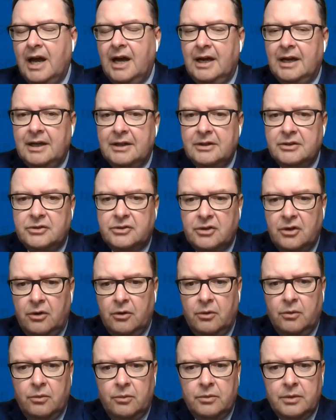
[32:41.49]
Uh,
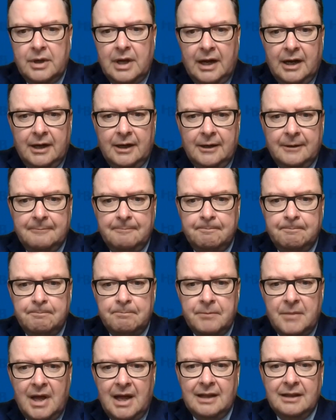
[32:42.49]
so
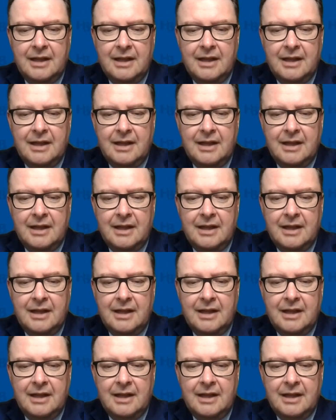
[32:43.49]
um,